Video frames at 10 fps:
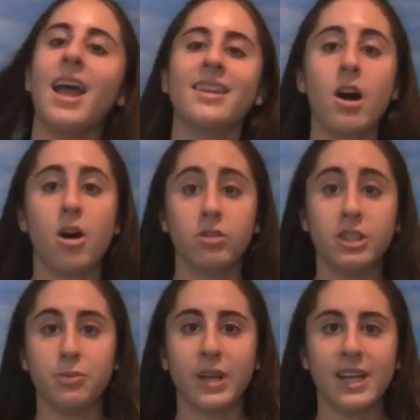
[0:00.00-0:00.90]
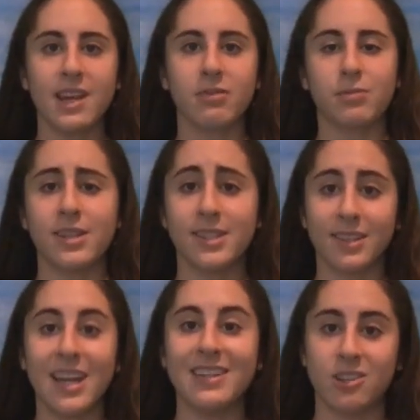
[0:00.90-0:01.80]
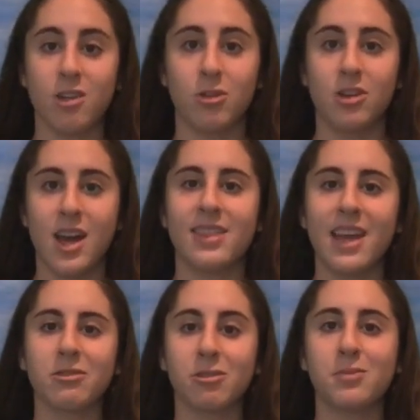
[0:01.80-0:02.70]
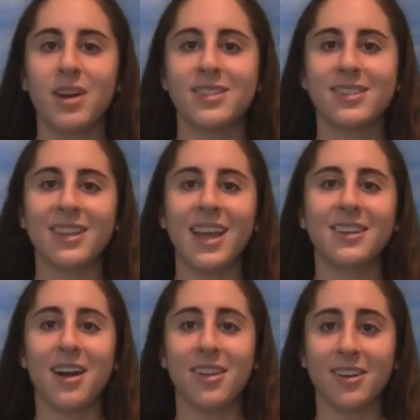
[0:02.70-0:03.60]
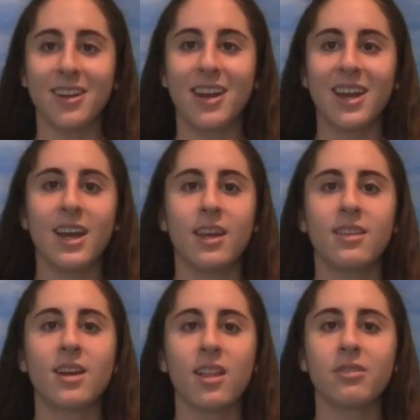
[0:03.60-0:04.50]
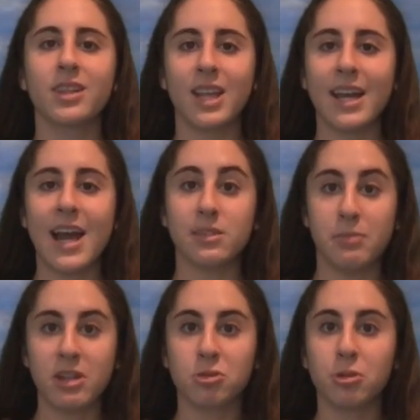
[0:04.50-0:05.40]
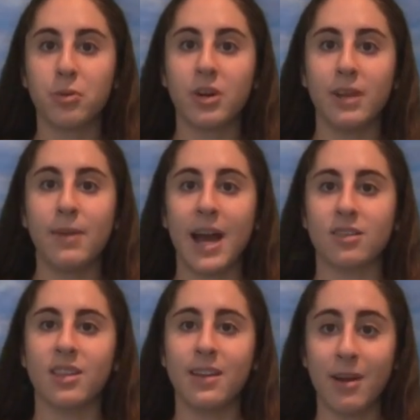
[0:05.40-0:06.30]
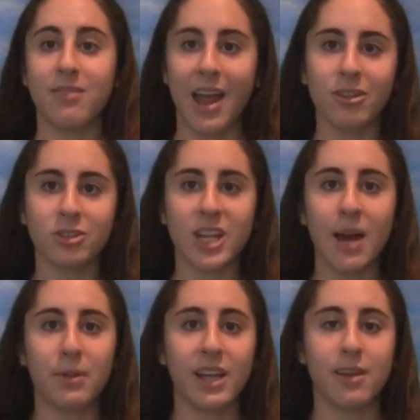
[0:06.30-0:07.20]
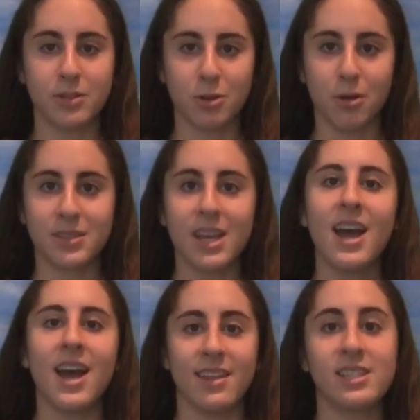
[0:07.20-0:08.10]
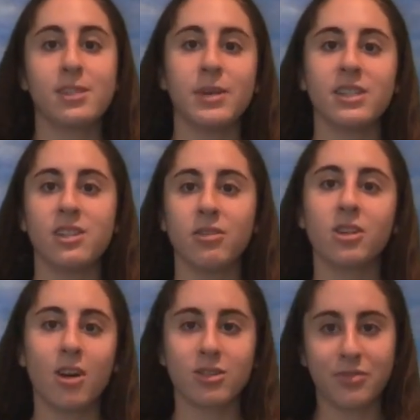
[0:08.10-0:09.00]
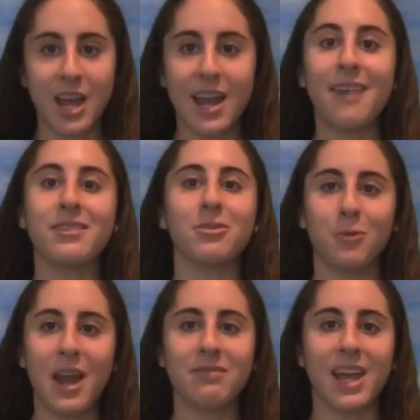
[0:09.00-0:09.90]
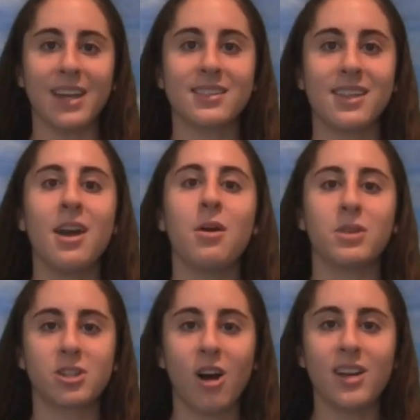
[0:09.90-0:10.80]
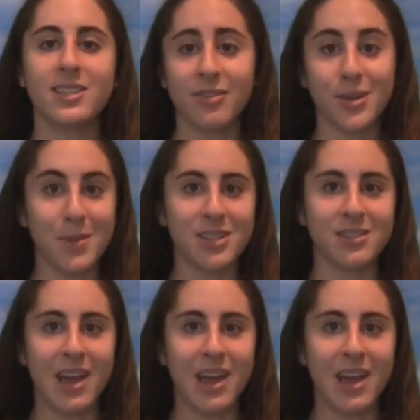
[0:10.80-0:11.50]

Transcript: And not only do plants have response to light in general, they have a response to light color. The color of a light has measurable impact on the amount of energy a plant absorbs. This is because different colors of light have different wavelengths, which cause different amounts of